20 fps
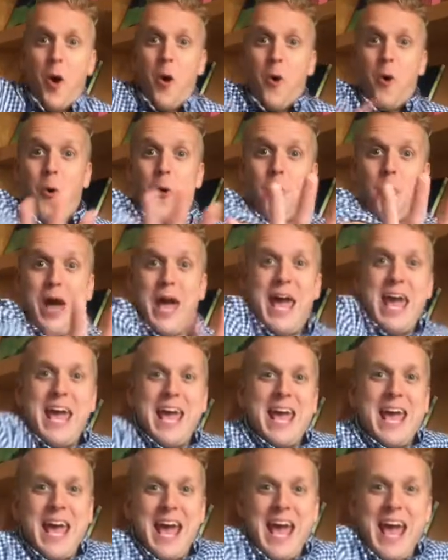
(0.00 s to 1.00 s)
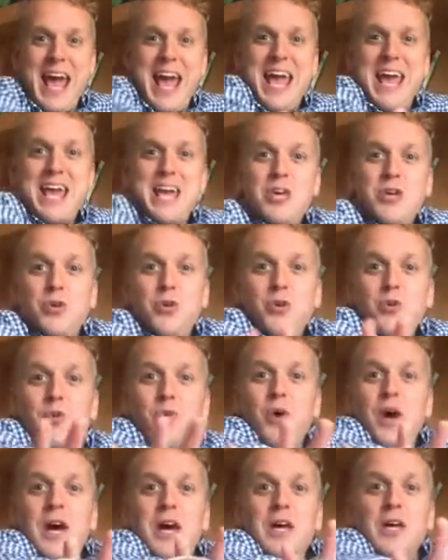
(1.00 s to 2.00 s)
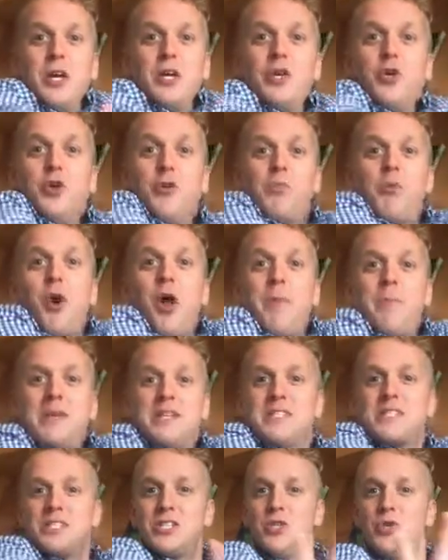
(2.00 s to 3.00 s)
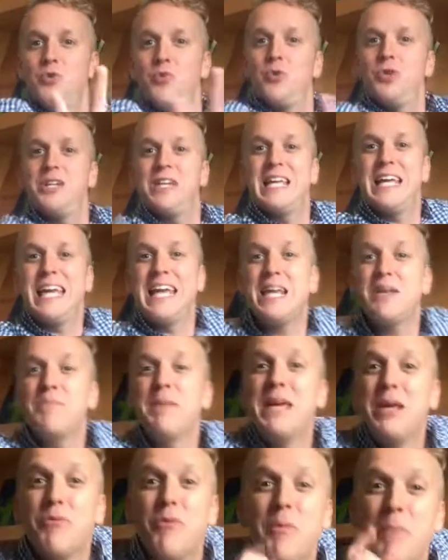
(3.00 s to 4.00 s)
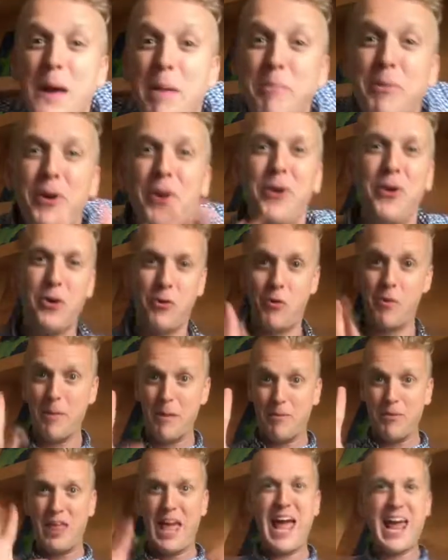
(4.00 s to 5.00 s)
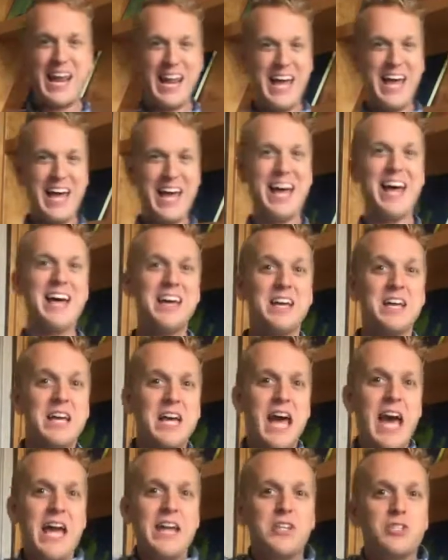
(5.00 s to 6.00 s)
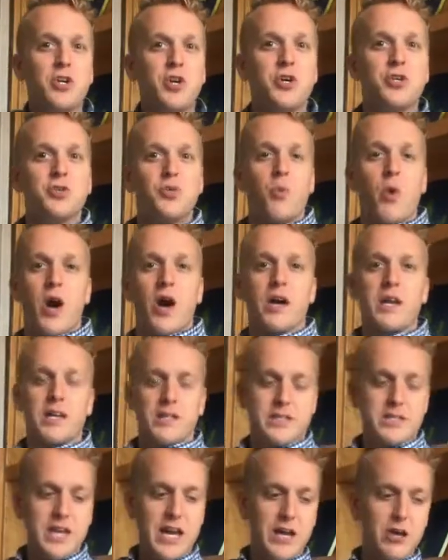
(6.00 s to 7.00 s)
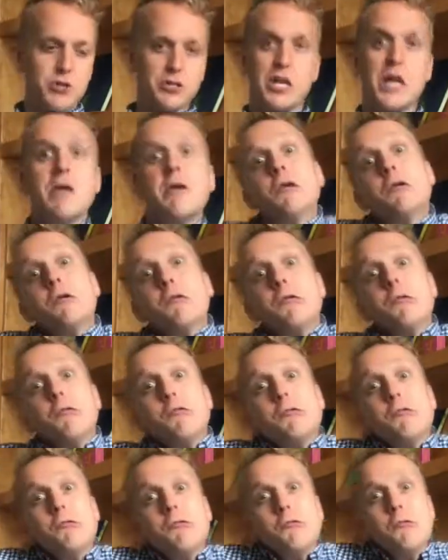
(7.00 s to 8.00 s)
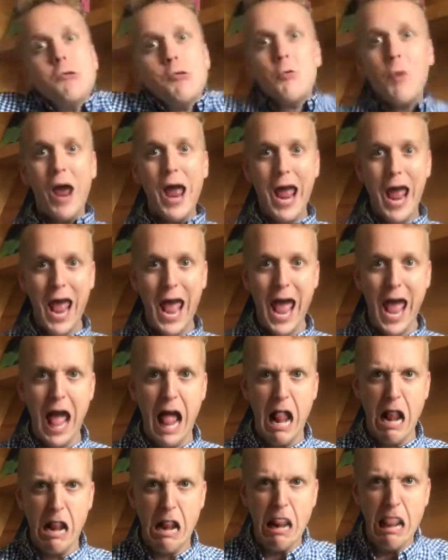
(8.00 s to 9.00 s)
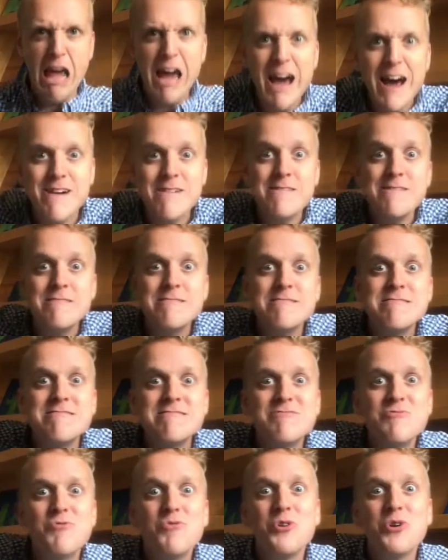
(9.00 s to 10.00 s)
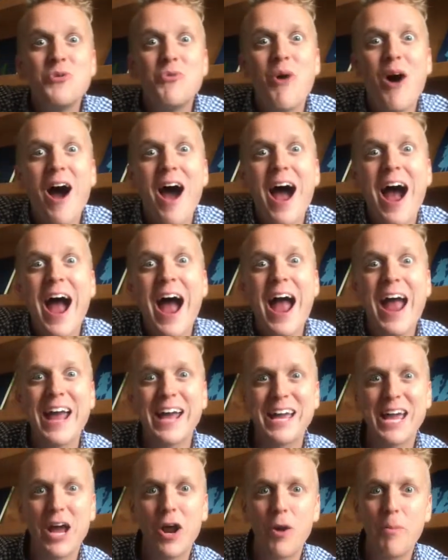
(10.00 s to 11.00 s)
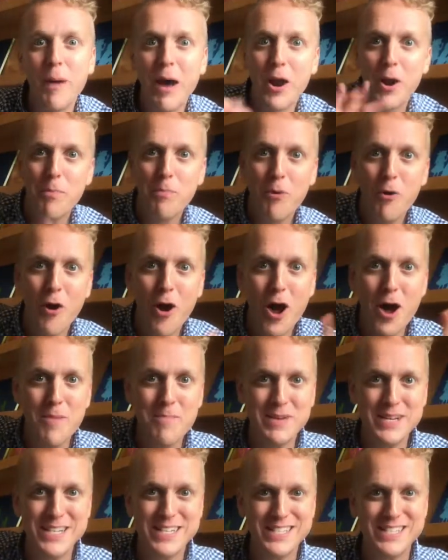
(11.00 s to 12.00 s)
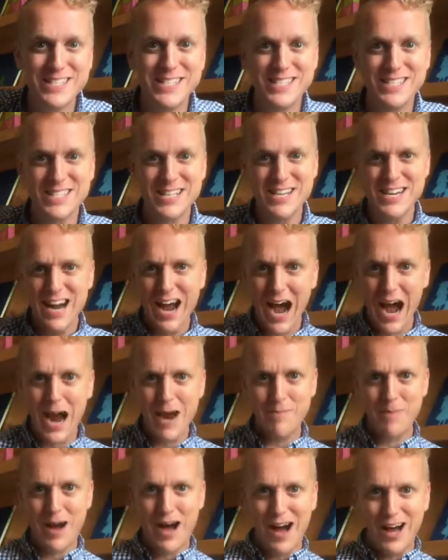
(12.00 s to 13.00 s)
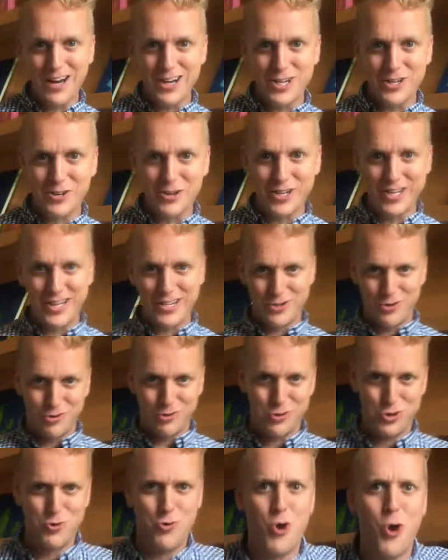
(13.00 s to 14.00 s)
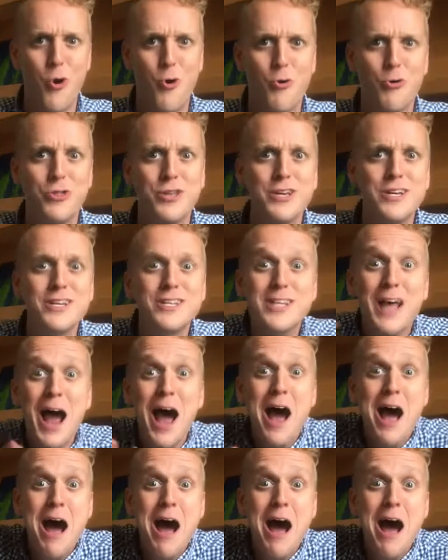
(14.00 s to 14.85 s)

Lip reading: Oh, hey, you promised you wouldn't eat me, remember? Remember that? And he started to walk, and the tiger said, well, what do I care about a promise? I'm hungry, don't you know this?